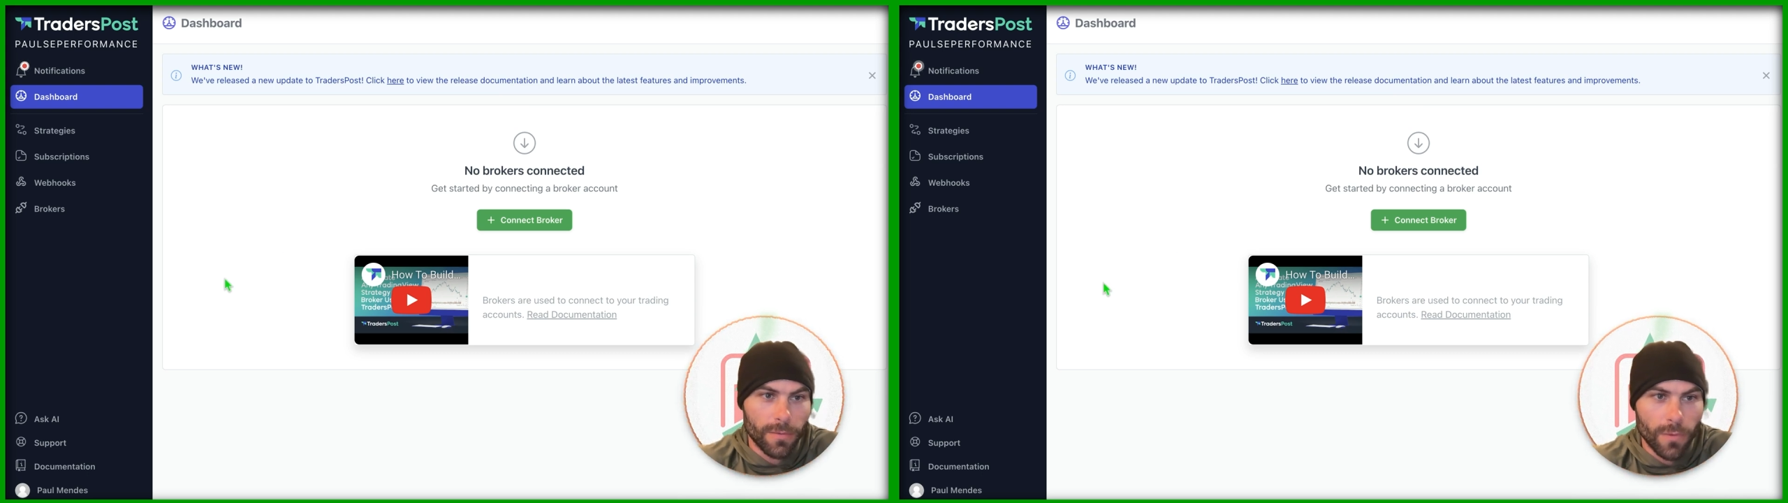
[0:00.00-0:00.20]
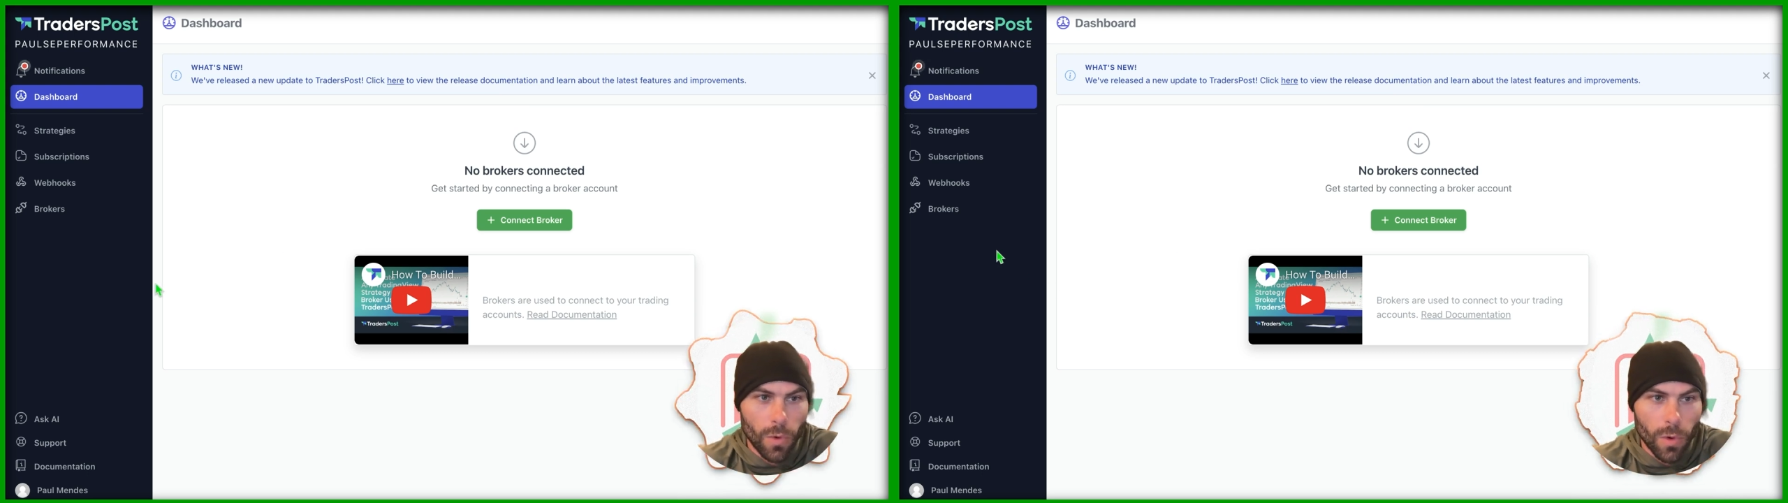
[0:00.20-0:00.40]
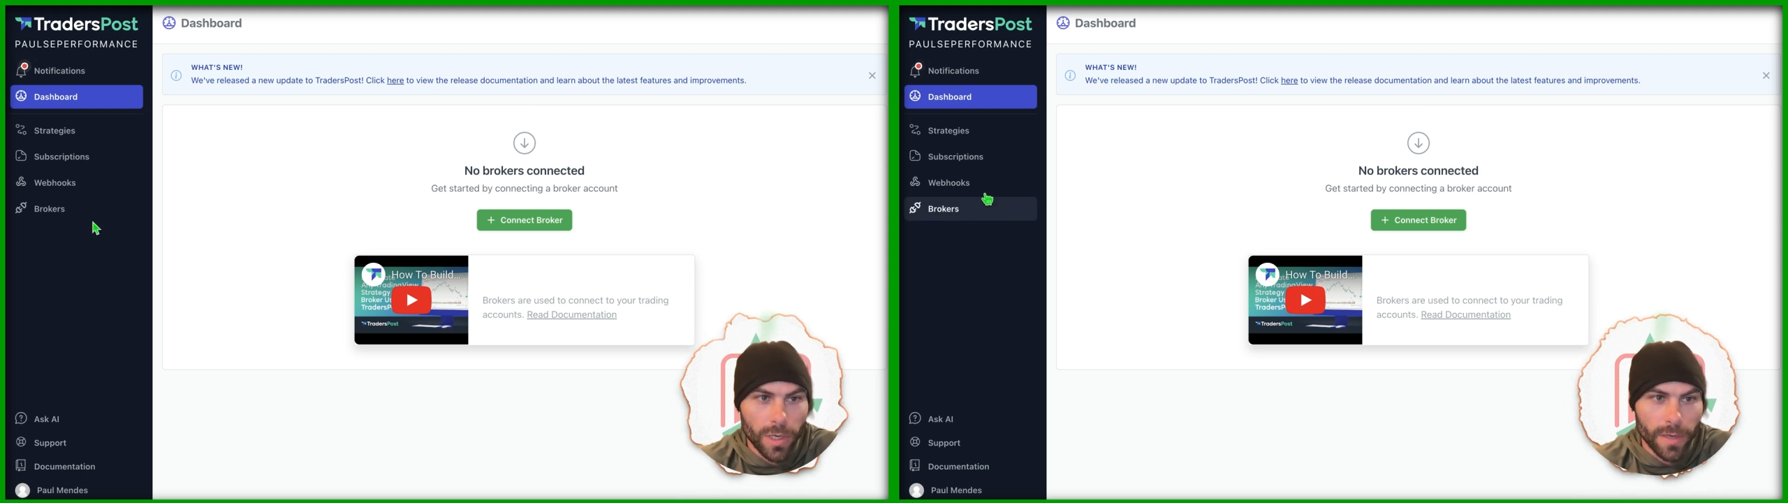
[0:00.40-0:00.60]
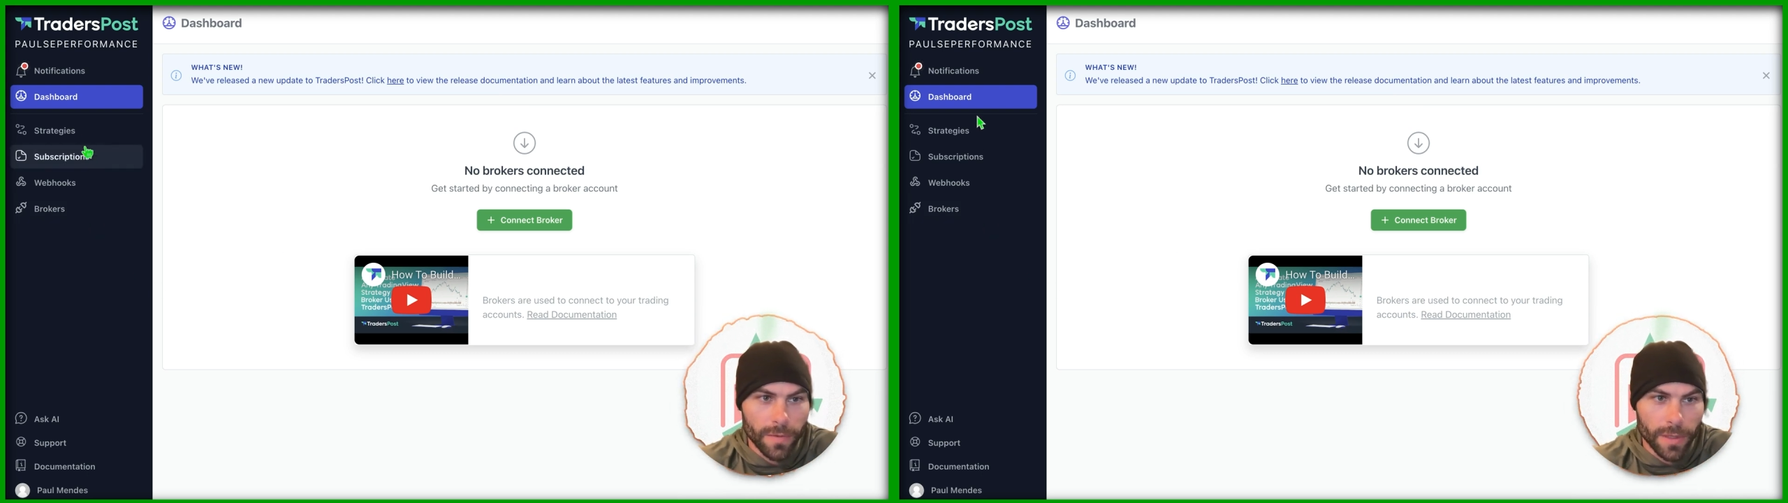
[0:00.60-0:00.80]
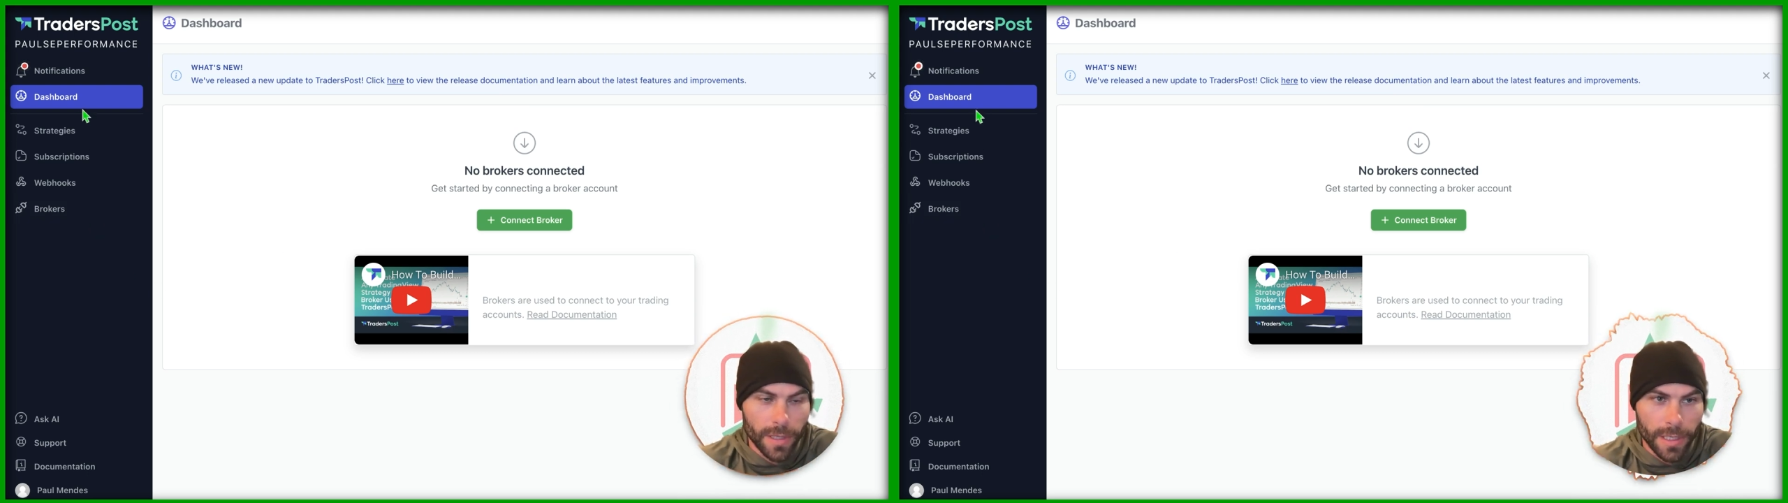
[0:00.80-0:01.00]
four
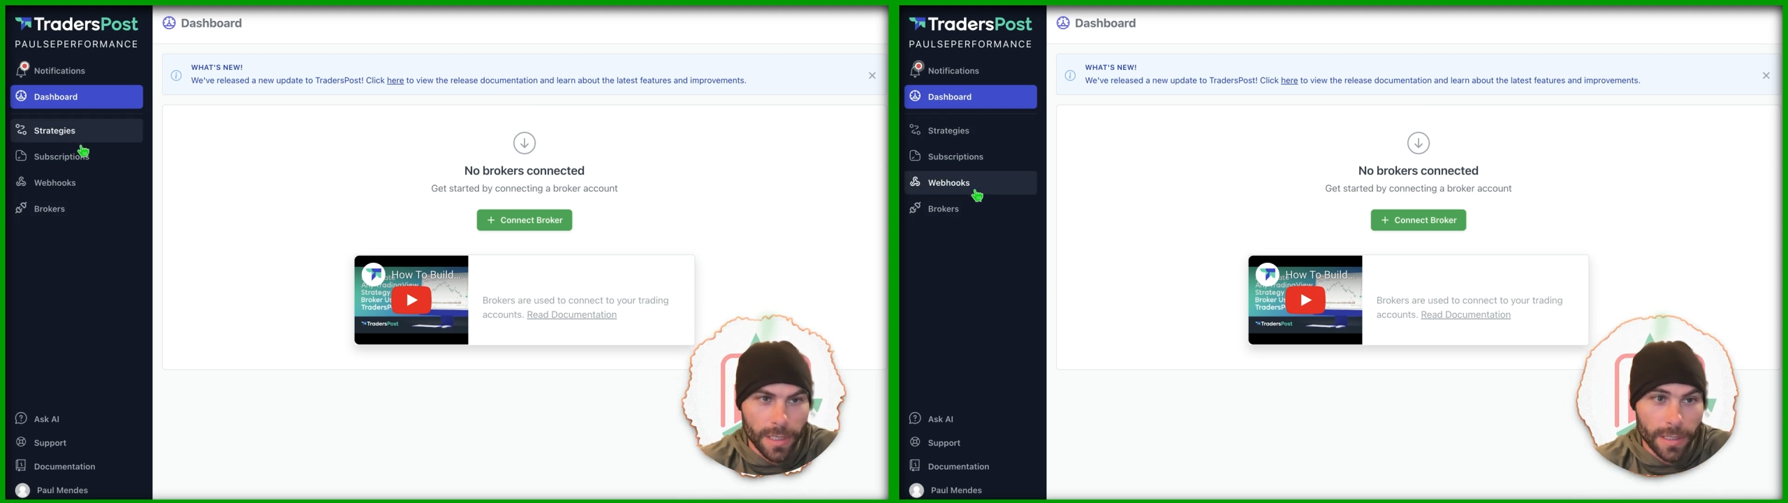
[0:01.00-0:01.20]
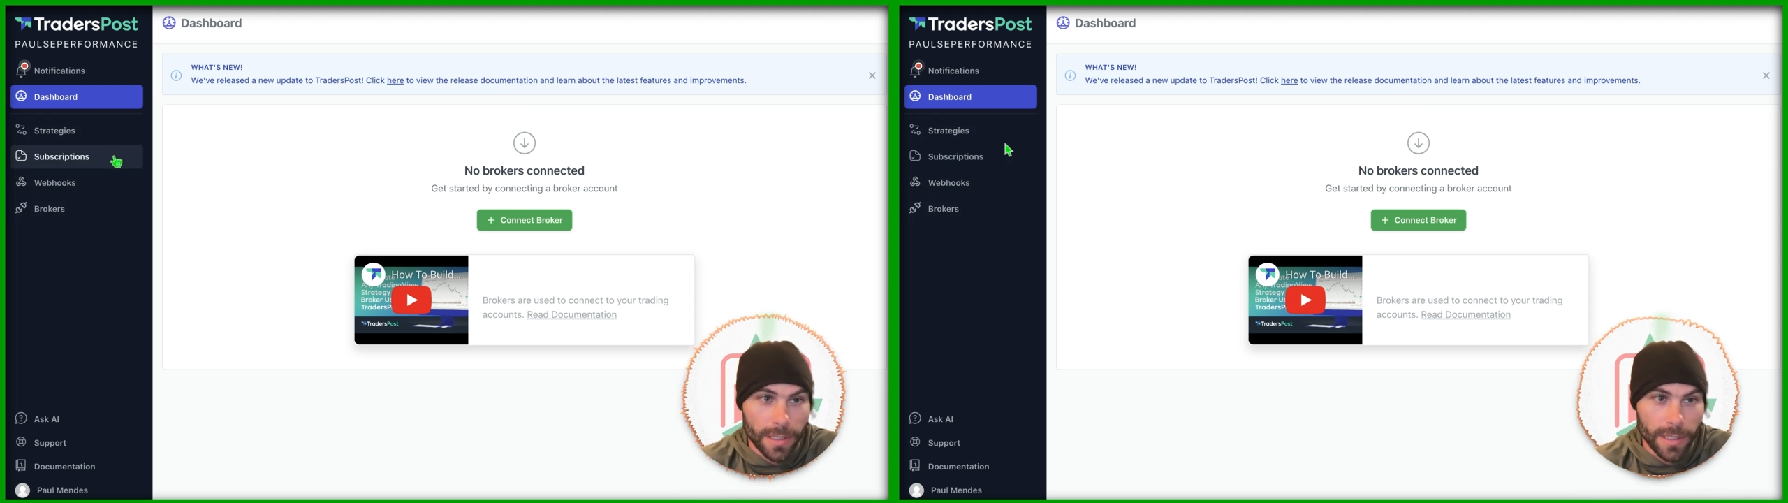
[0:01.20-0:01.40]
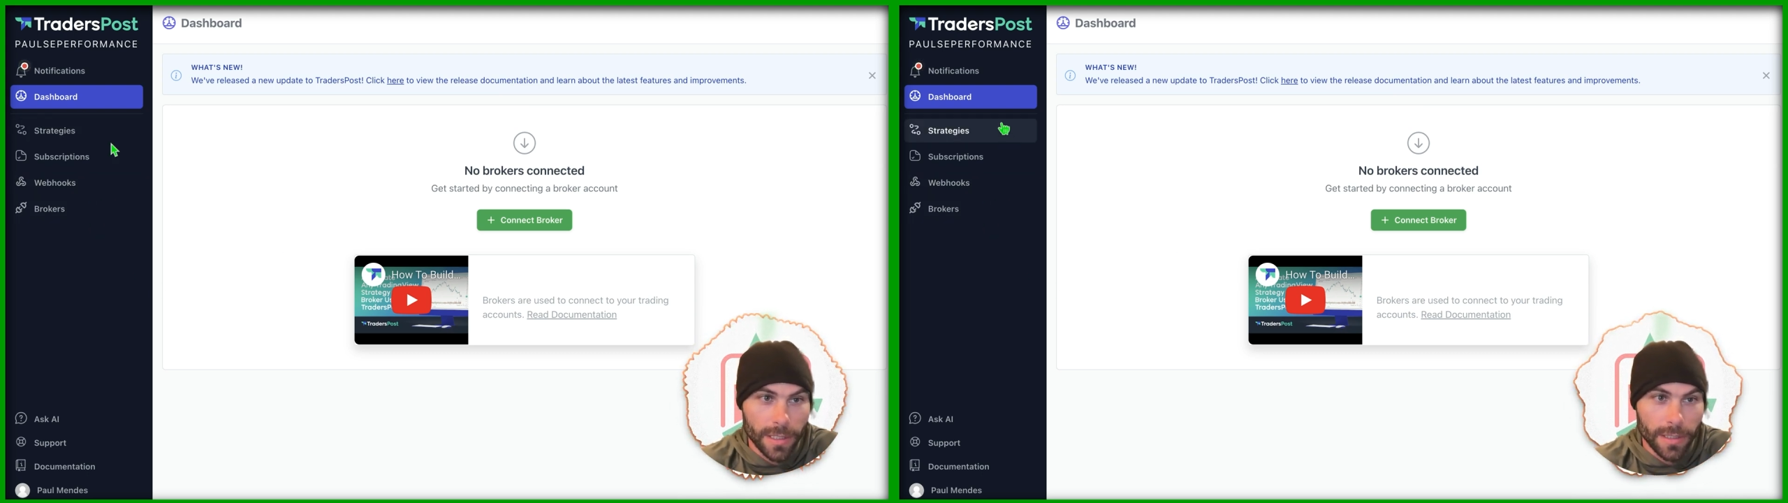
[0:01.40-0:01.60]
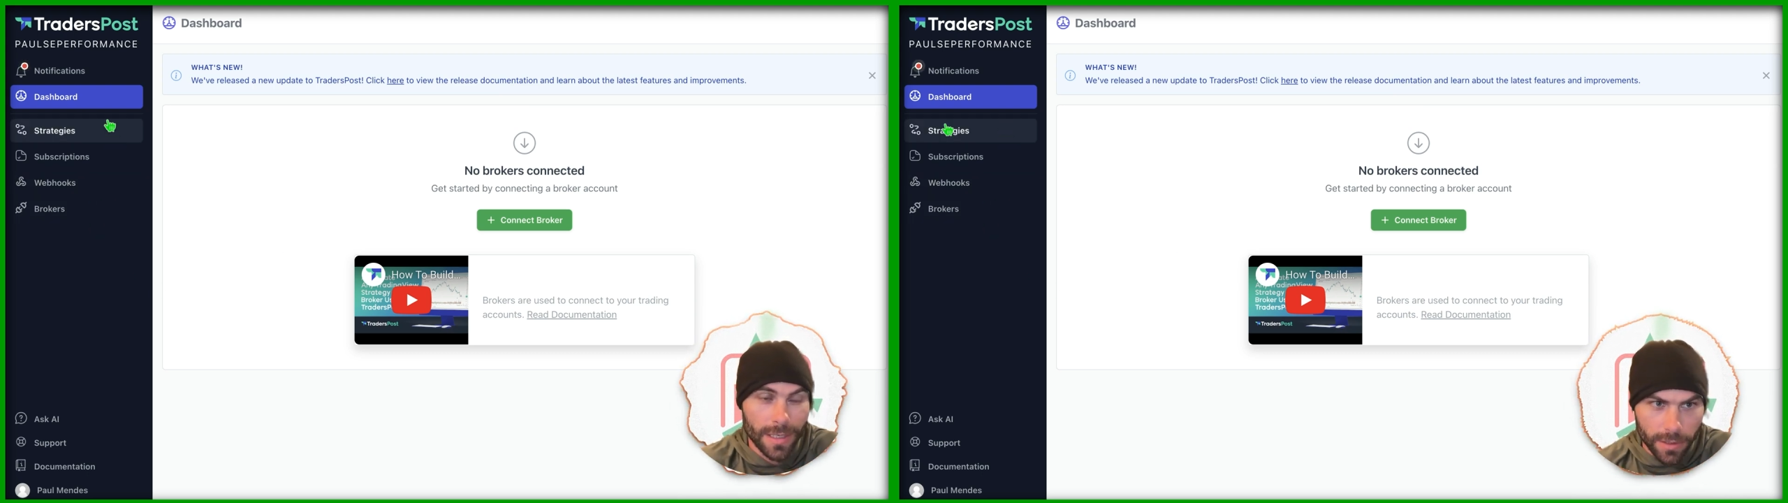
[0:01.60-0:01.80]
different things here.